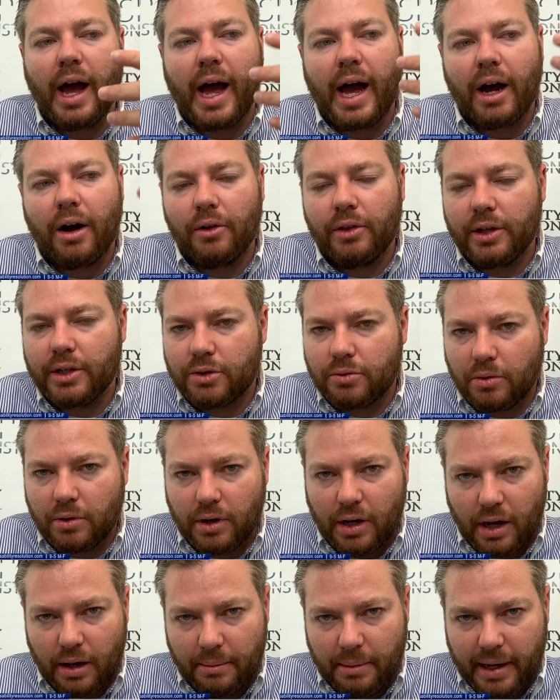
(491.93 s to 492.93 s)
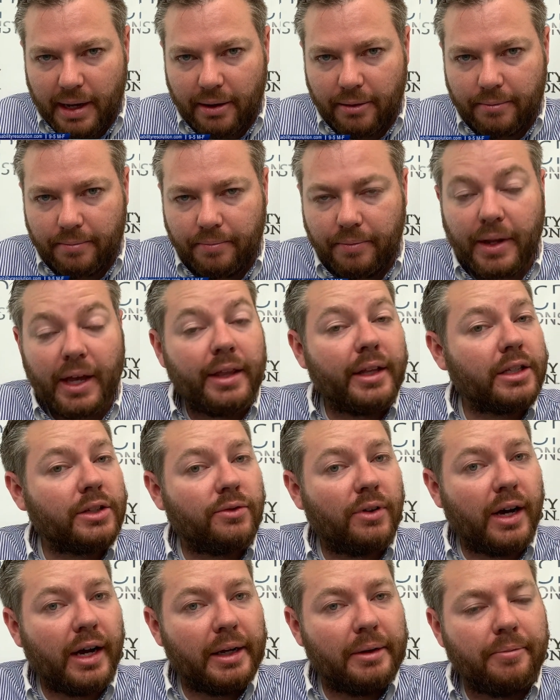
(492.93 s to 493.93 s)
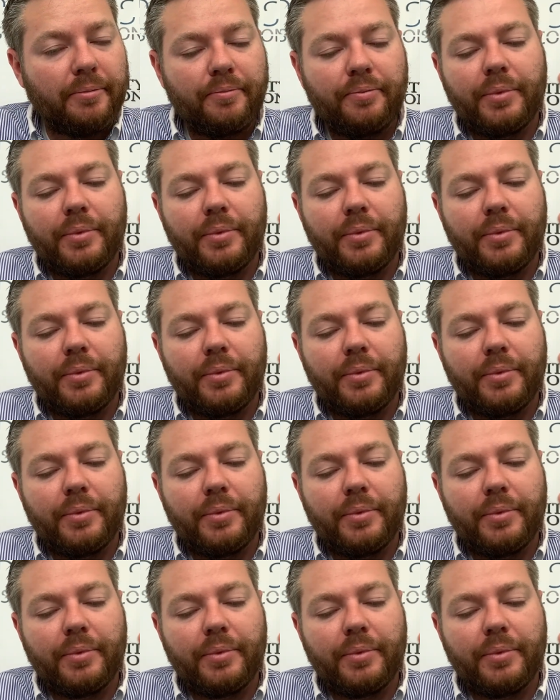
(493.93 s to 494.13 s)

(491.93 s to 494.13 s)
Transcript: how this will come out. And that's fine.